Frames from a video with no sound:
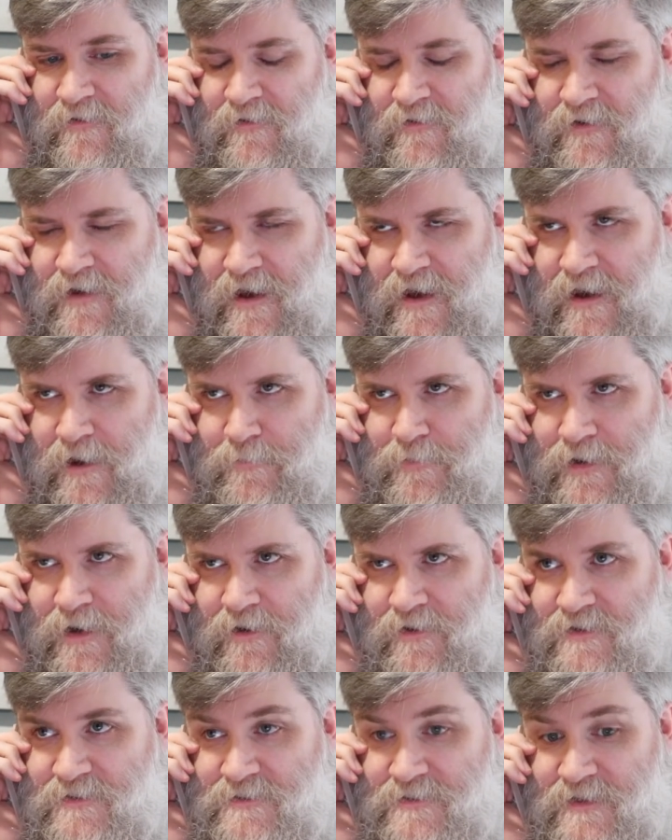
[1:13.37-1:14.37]
Okay, how
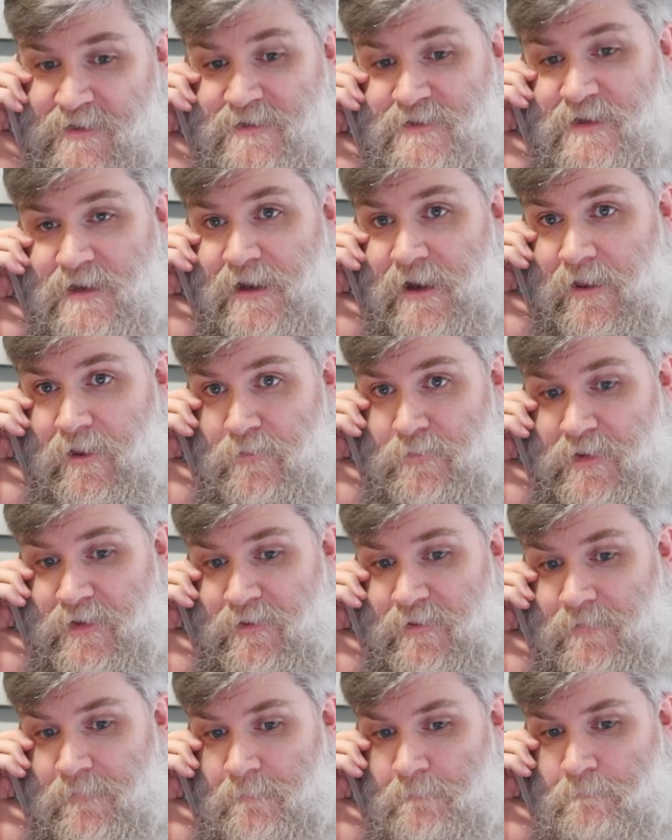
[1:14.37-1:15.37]
about a $60
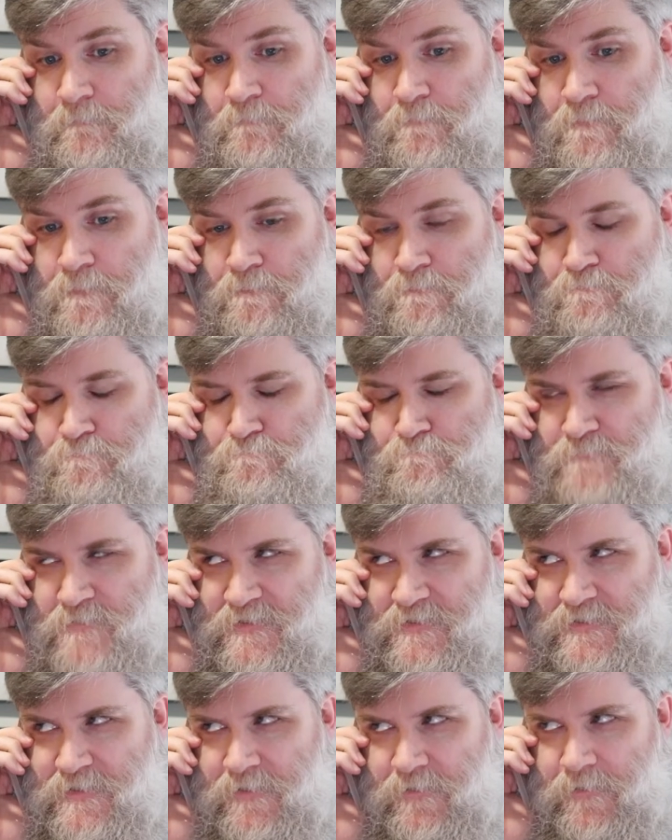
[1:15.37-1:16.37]
bill?
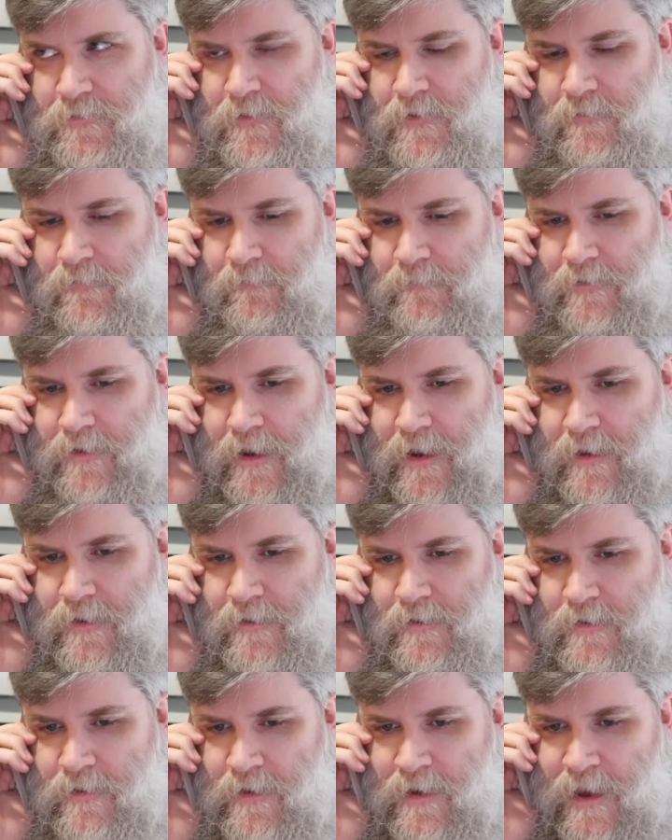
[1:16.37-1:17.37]
Still no, okay.
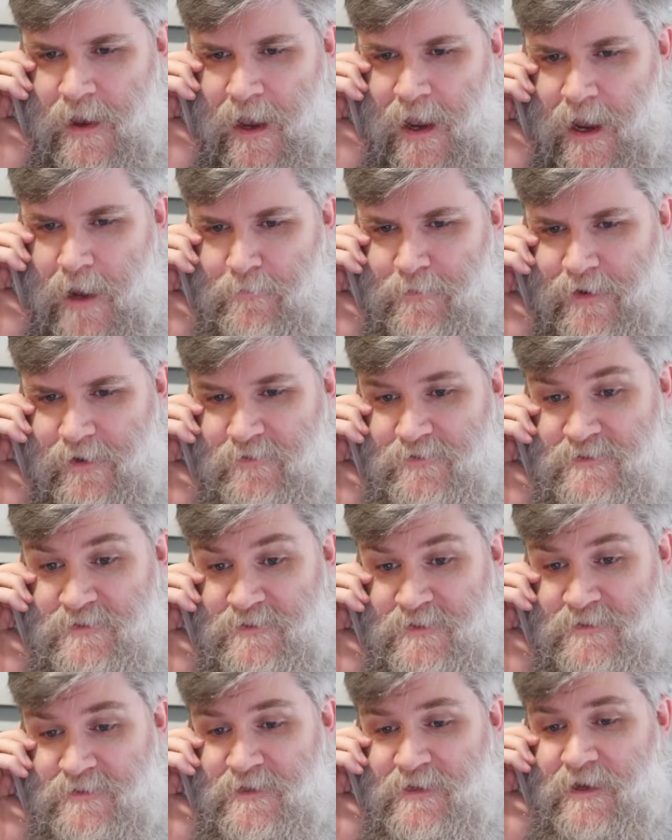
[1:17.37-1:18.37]
How about
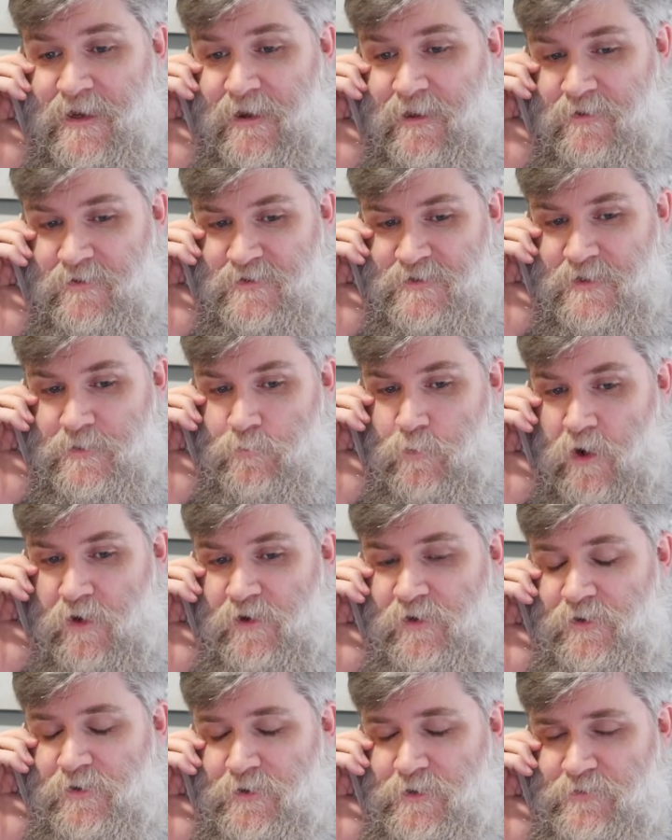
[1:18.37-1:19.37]
$60 and a
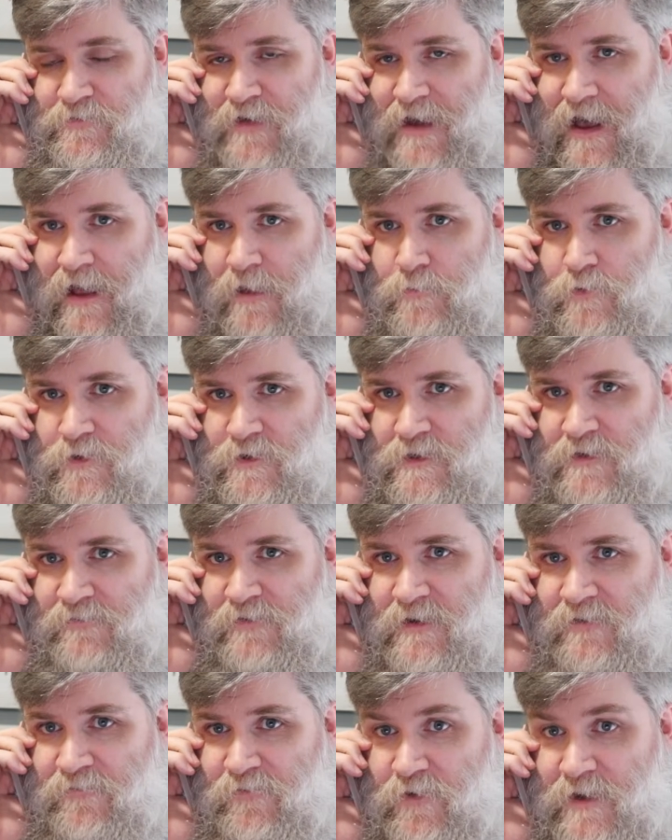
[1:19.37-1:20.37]
marker doodle of Albert
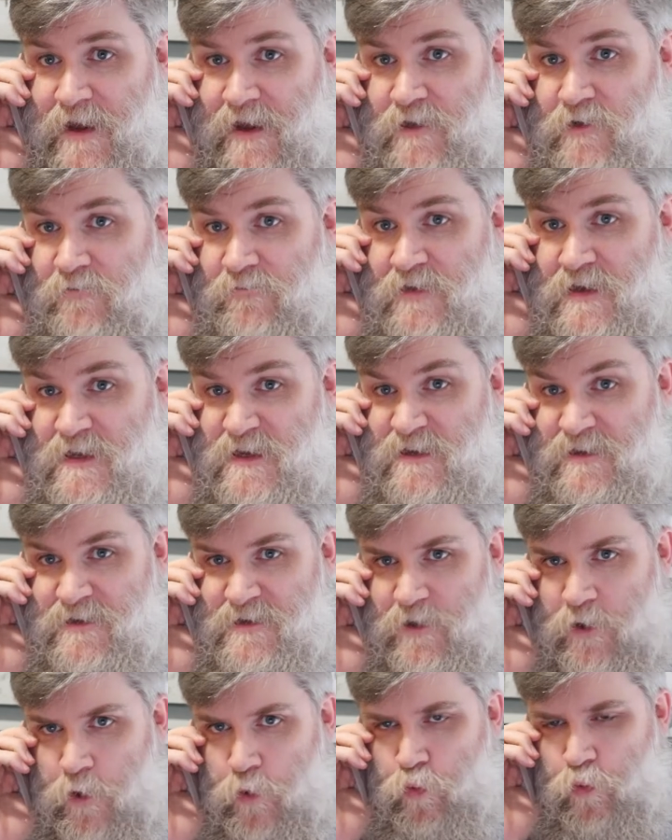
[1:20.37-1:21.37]
giving Fernando Vina
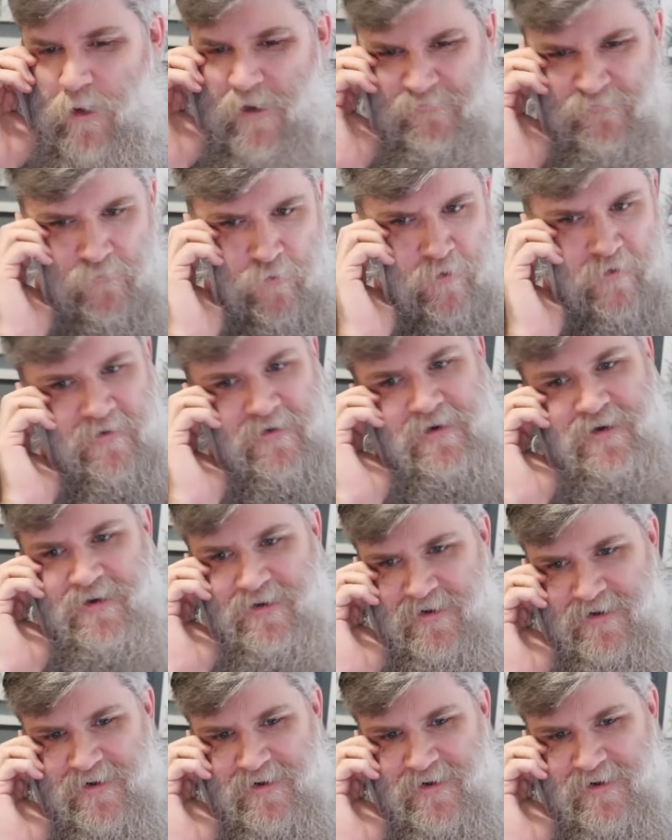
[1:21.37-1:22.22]
the old what for?